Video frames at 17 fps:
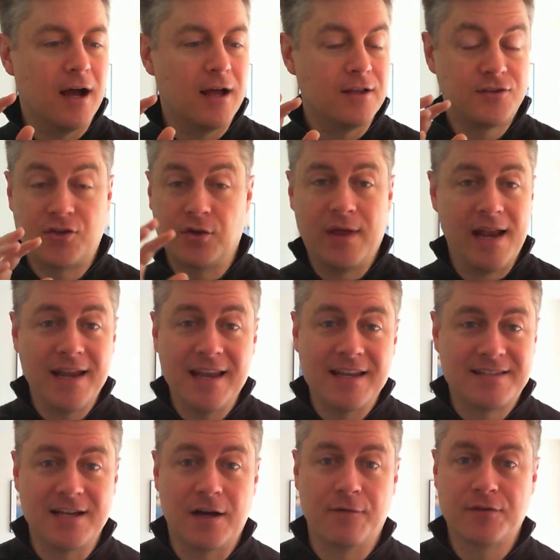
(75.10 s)
So that in
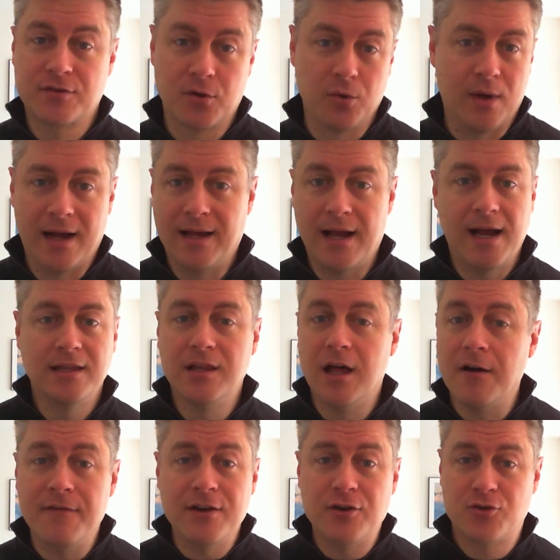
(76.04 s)
itself is cool. I
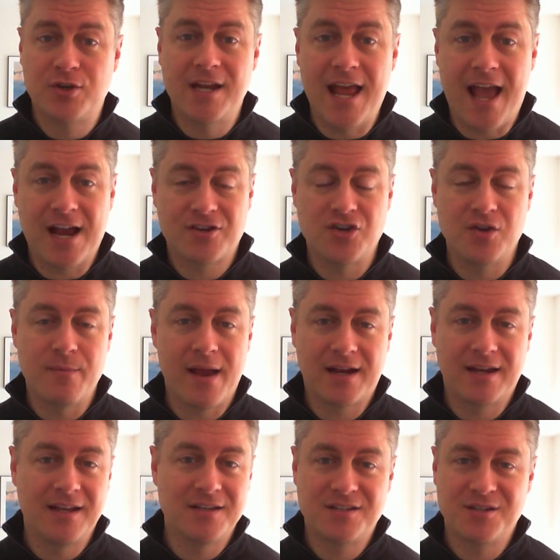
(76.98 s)
love interesting action
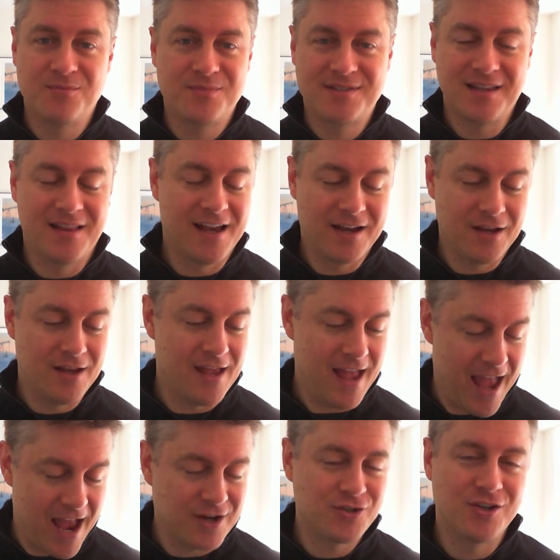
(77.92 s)
mechanisms,
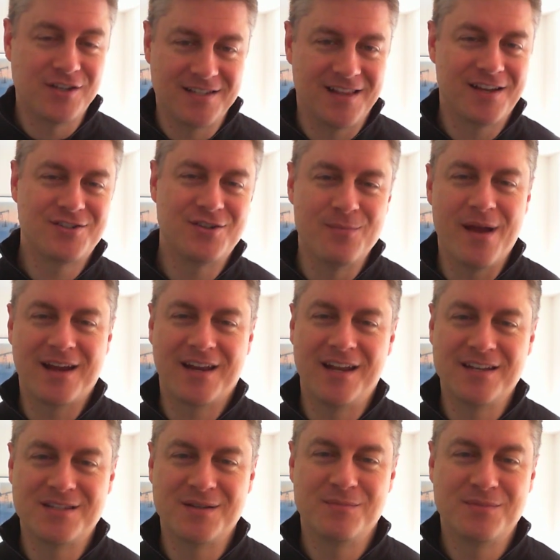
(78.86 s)
action selection
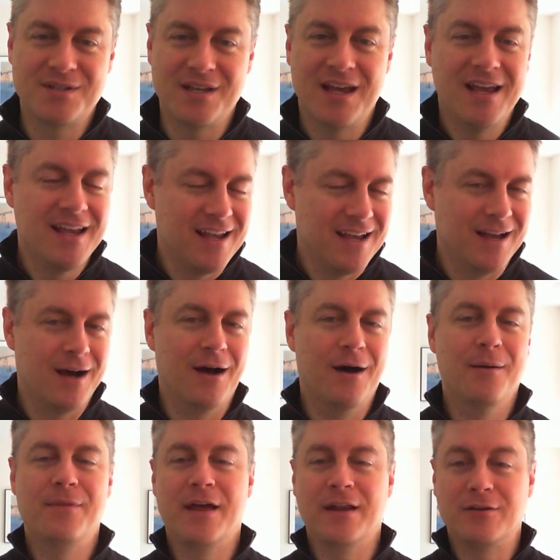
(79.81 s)
mechanisms
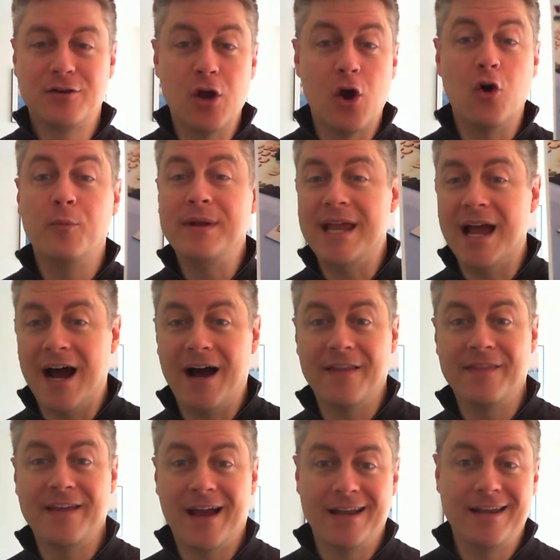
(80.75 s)
that go
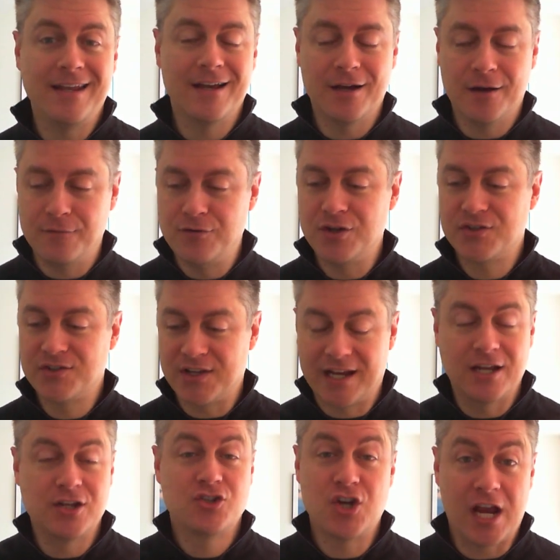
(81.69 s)
beyond the idea of just
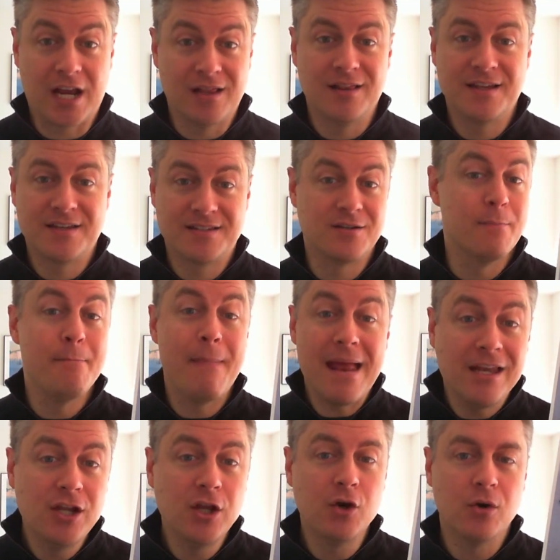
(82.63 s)
like a checklist, a
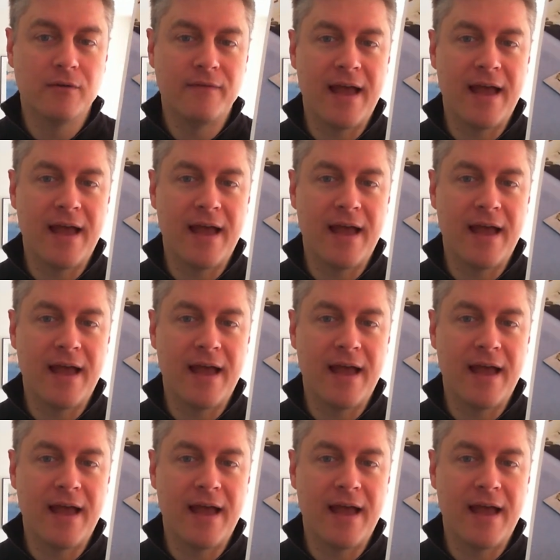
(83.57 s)
menu of